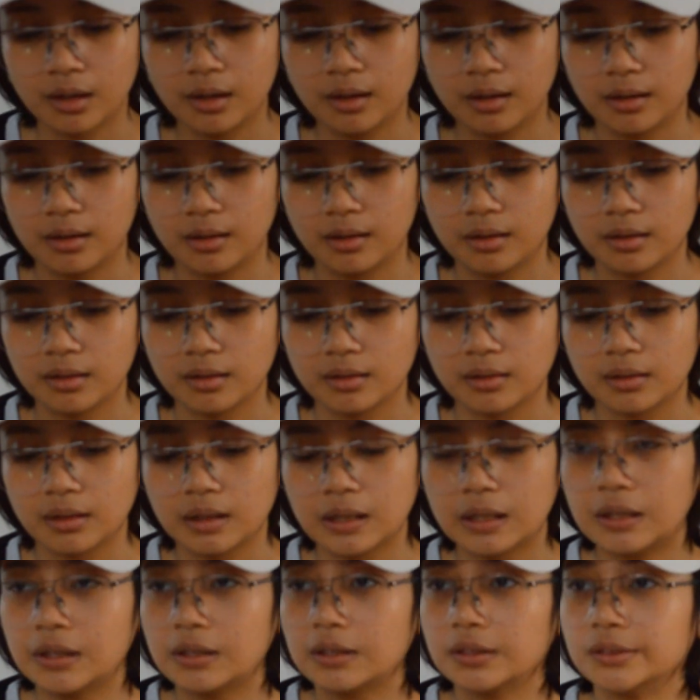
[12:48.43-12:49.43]

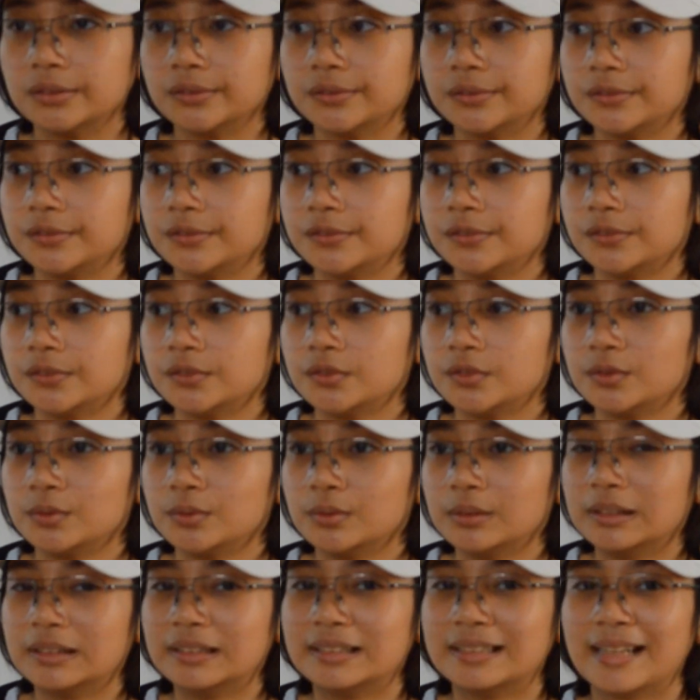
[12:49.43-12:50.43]
of
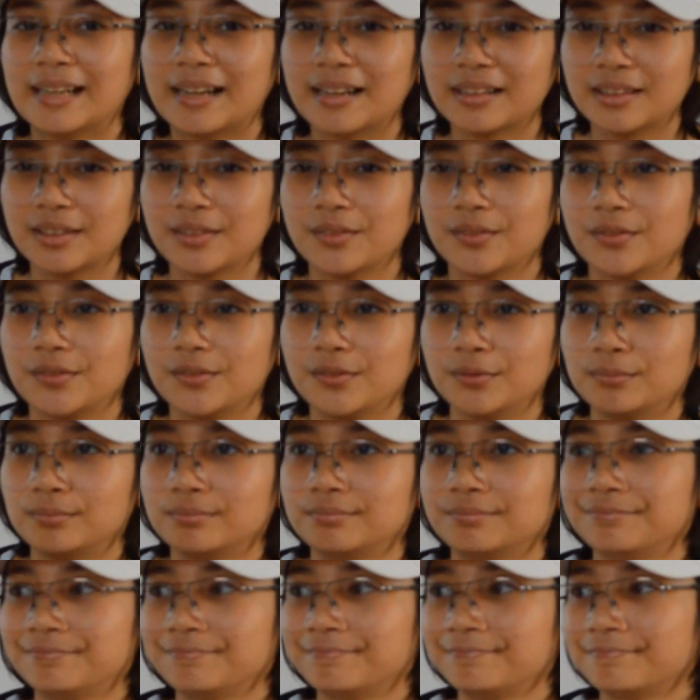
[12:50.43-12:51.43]
negative
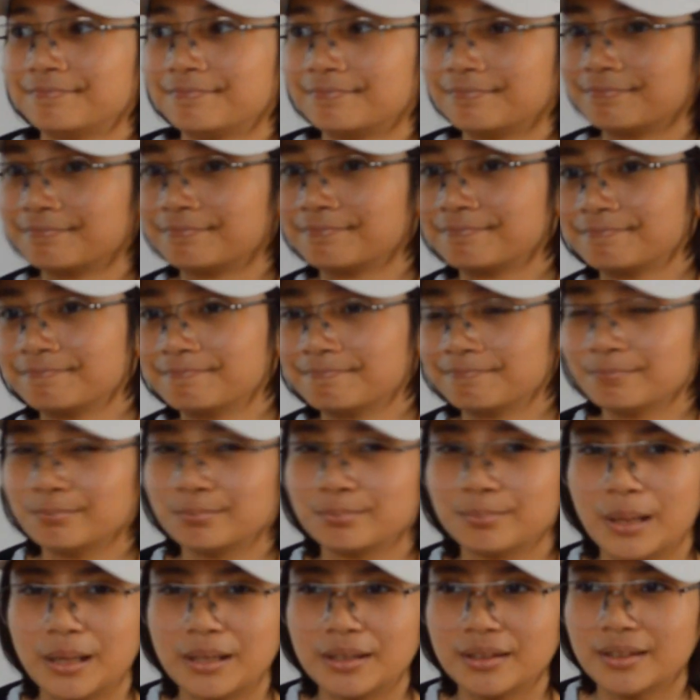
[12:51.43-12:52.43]

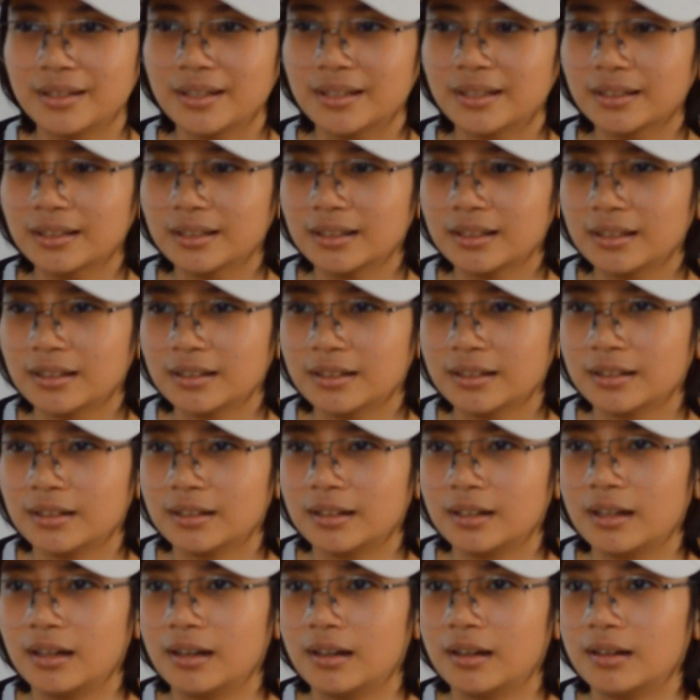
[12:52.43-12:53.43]
painting.
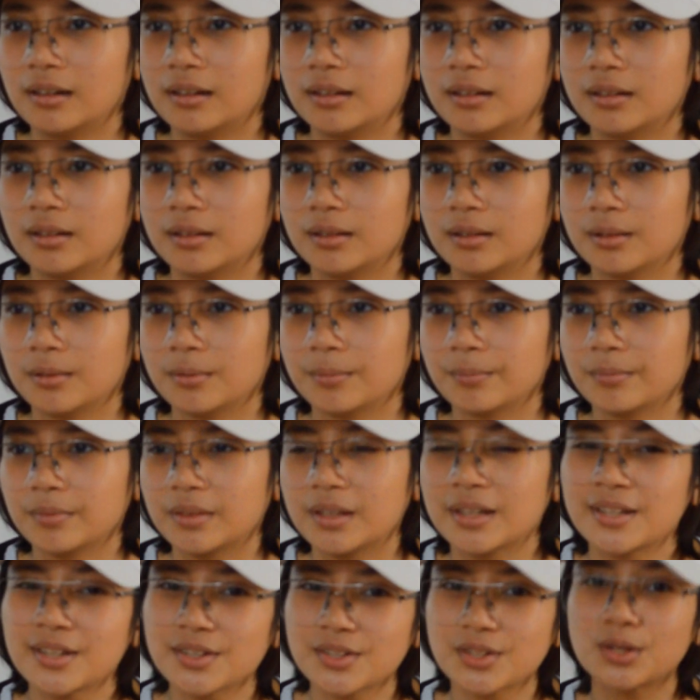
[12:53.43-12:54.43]

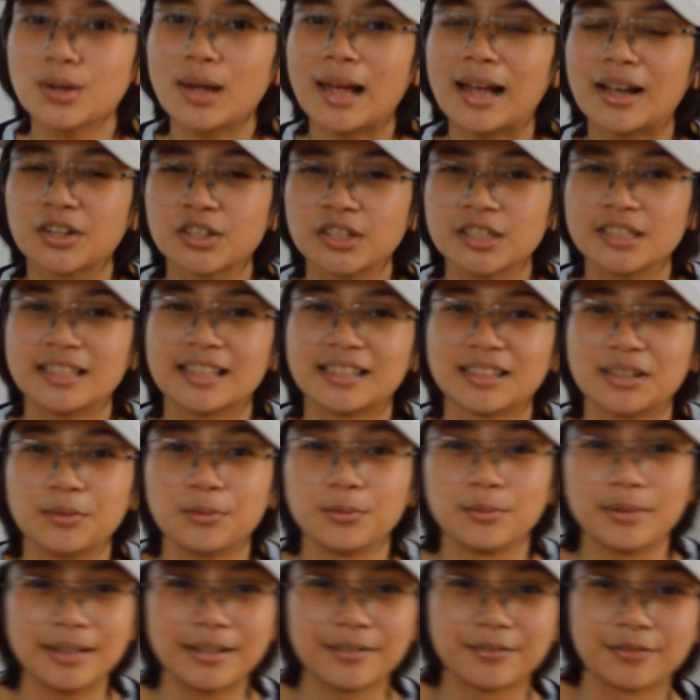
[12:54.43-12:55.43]
This is to actually get
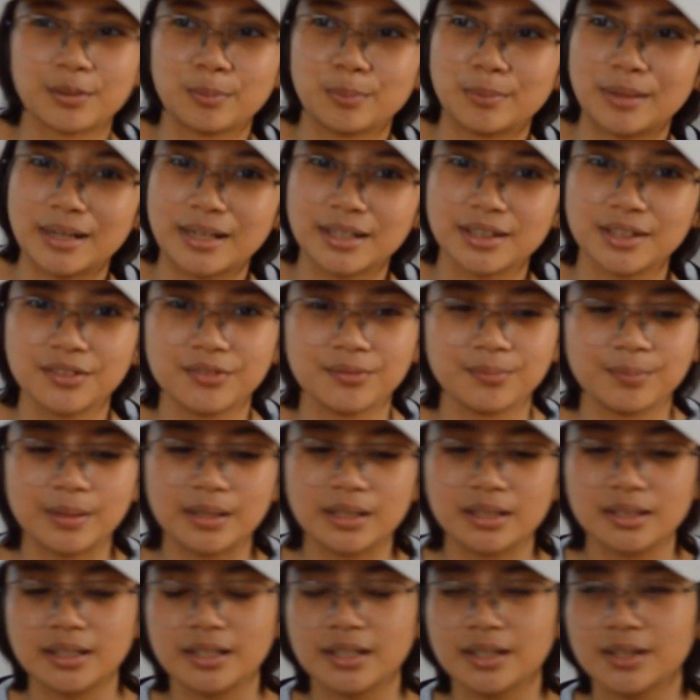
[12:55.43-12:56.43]
away from negative
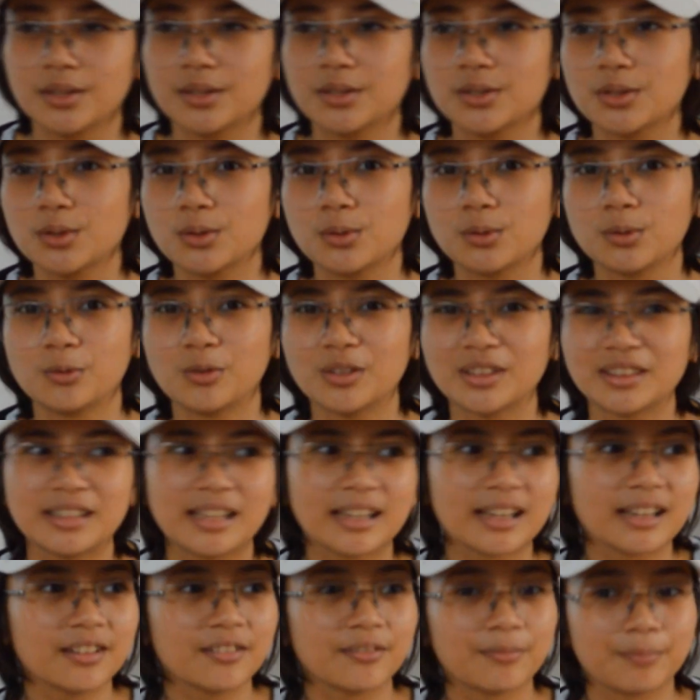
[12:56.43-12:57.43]
painting. So what
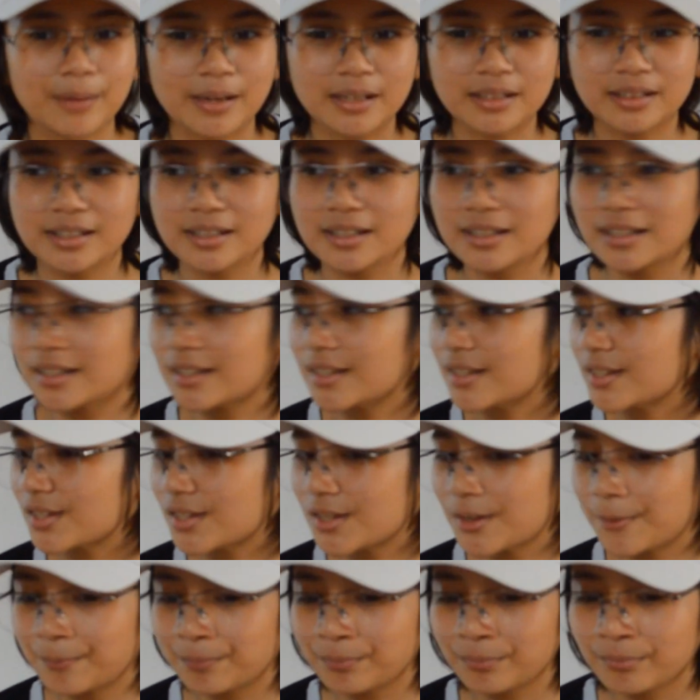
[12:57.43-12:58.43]
negative painting
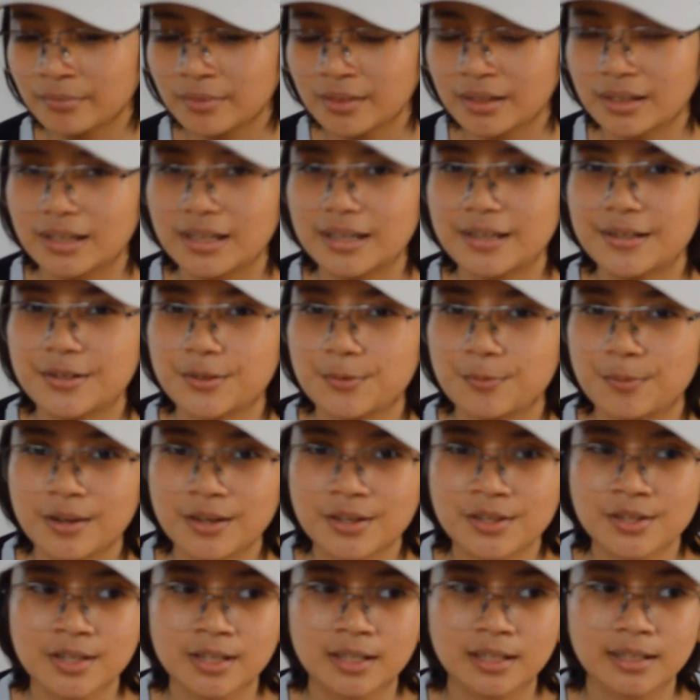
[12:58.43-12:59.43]
is
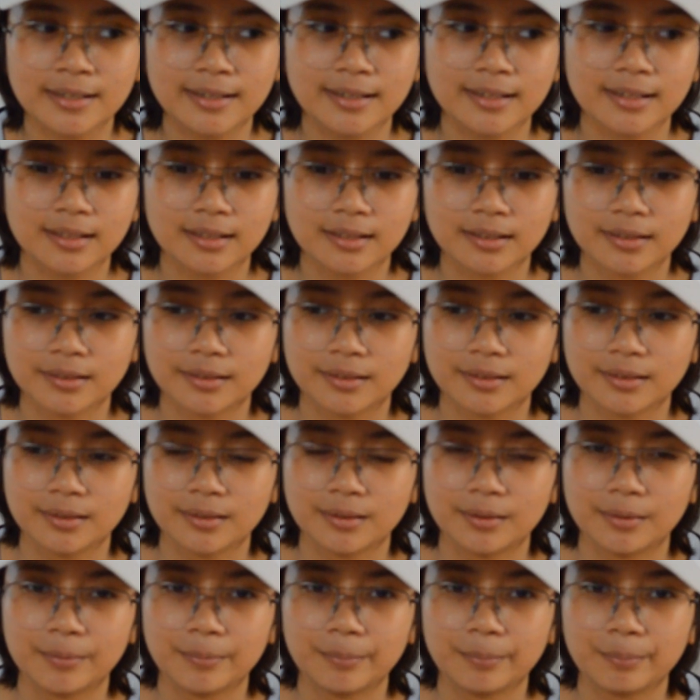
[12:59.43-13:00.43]
basically
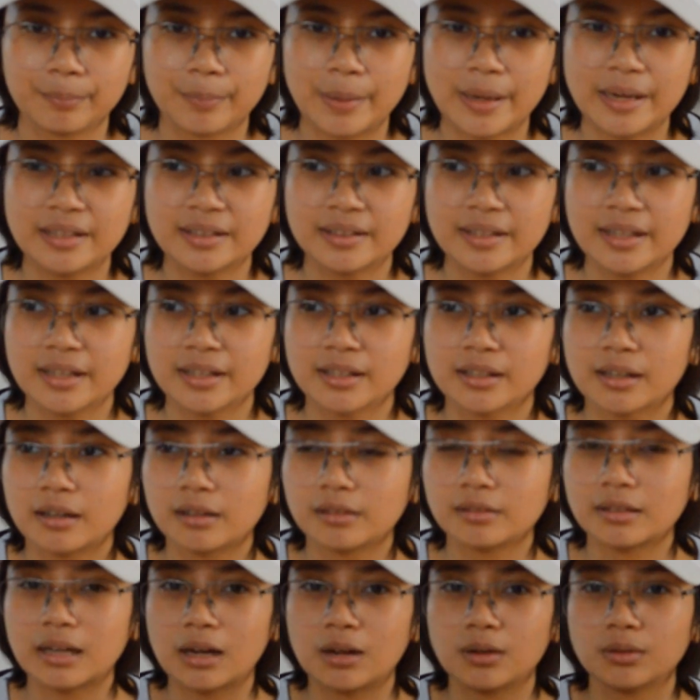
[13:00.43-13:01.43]
painting
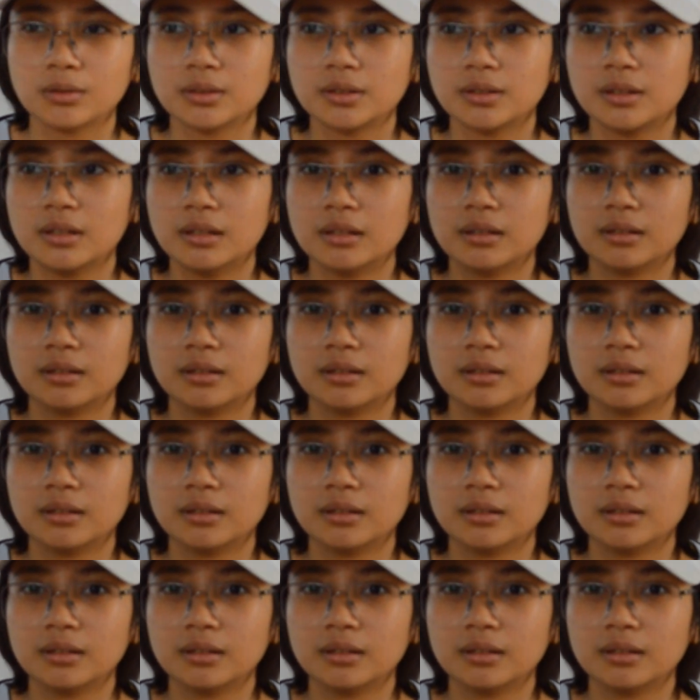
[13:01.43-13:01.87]
around